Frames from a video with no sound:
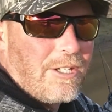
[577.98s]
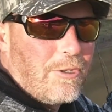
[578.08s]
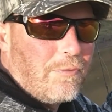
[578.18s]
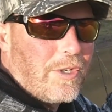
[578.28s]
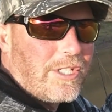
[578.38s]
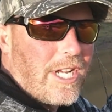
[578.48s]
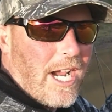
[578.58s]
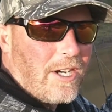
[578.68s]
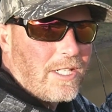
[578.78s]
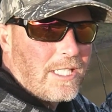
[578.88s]
2 fish
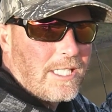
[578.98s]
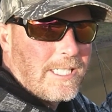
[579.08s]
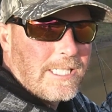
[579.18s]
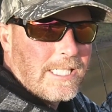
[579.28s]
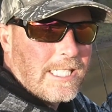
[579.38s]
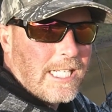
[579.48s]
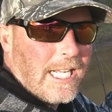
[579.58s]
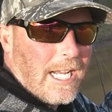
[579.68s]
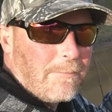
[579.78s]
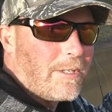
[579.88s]
now.
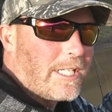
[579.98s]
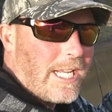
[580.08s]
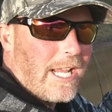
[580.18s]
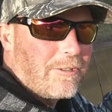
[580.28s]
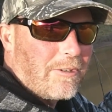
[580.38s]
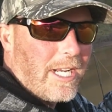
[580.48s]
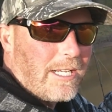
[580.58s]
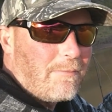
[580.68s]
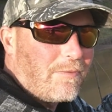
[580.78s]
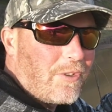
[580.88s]
I'm going to cast
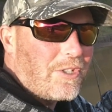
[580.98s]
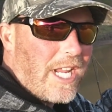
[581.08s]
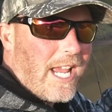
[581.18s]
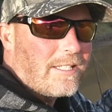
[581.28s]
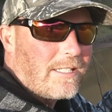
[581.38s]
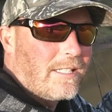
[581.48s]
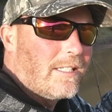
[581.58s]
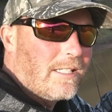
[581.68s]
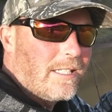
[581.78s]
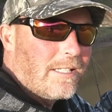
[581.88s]
around. The first cast
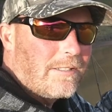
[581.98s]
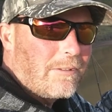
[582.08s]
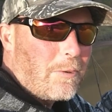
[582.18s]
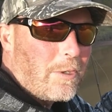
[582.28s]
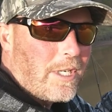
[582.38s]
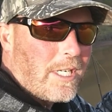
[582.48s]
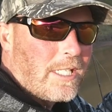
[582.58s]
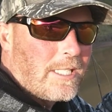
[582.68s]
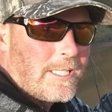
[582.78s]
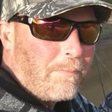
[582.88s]
in this little corner.
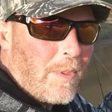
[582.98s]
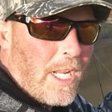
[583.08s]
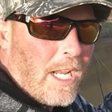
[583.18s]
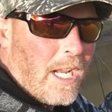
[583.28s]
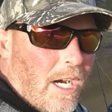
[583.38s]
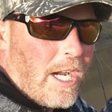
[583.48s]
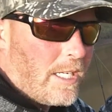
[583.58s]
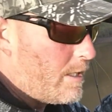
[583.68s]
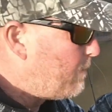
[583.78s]
Alright,